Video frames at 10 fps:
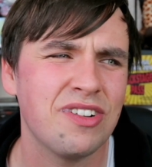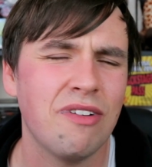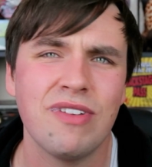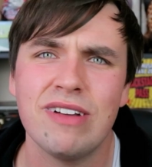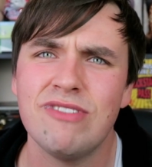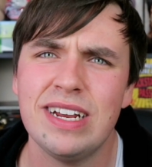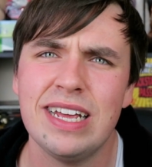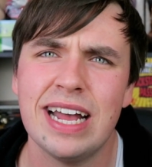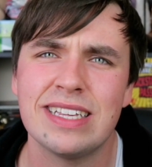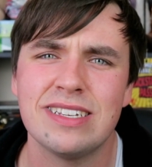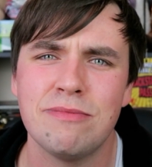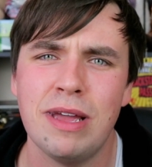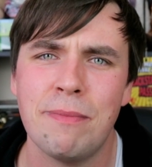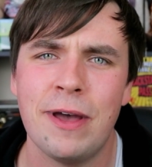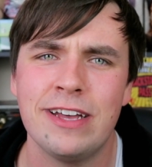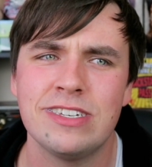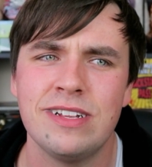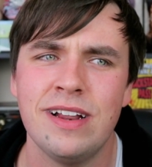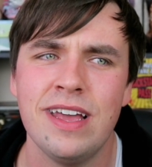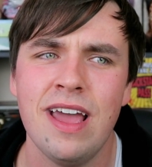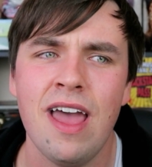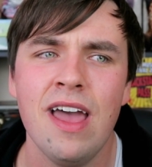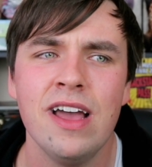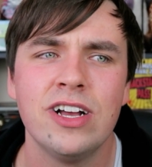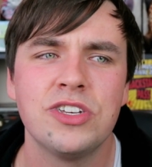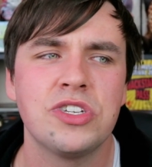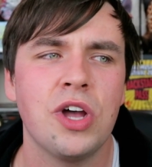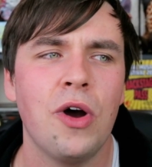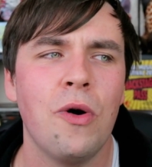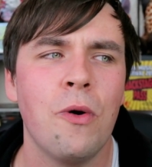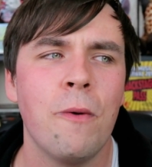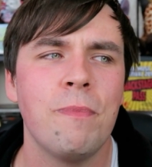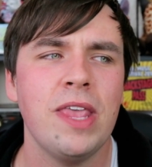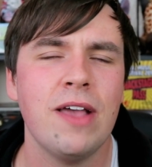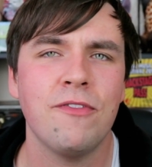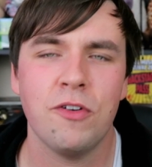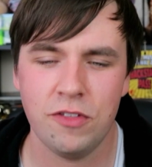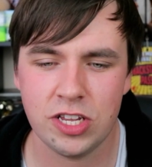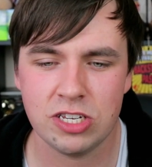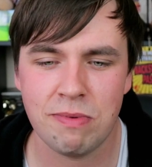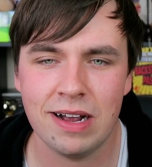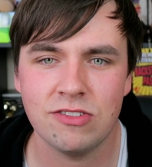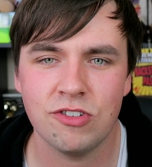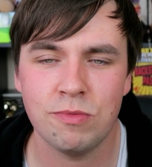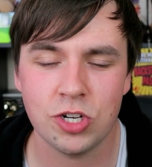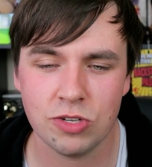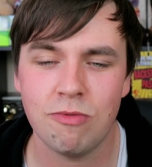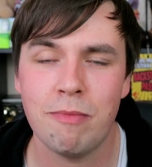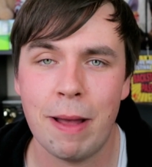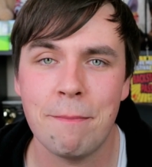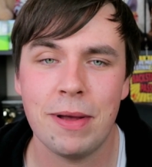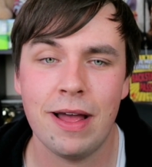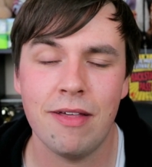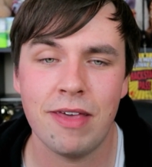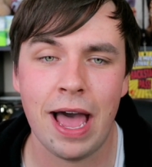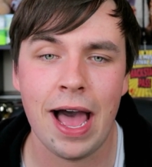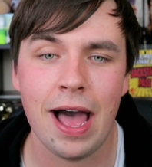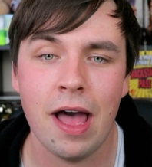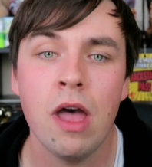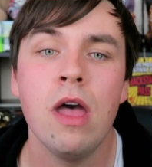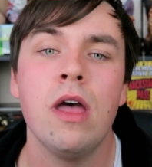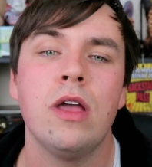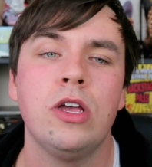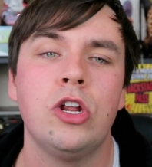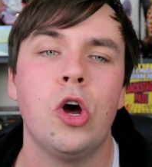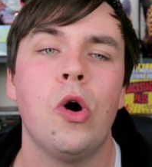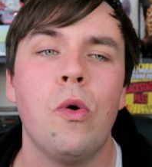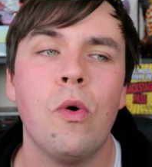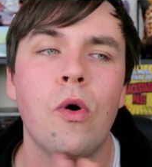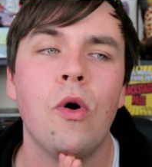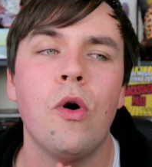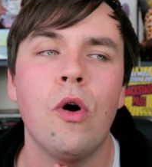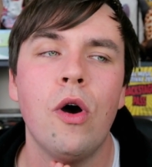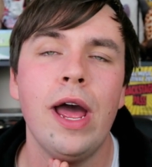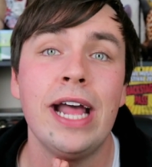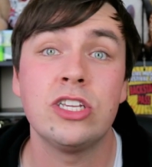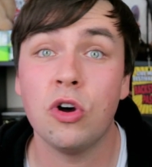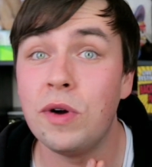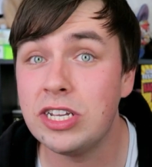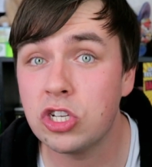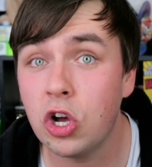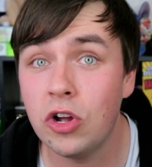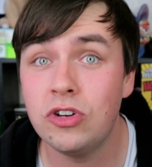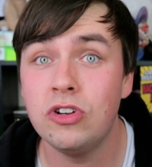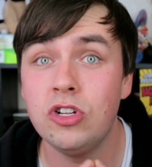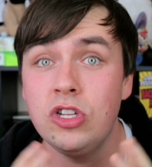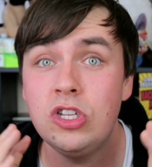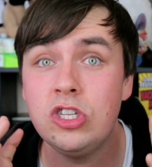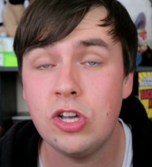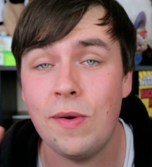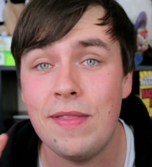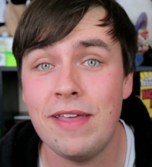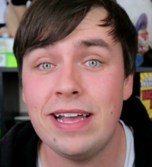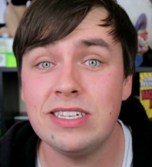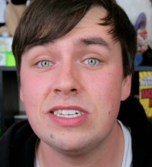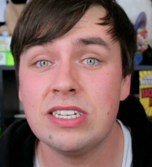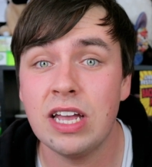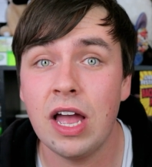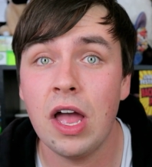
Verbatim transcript: sort of thing really gets to me personally. So if you're on the spectrum, just remember that, you know, it's always good doing this,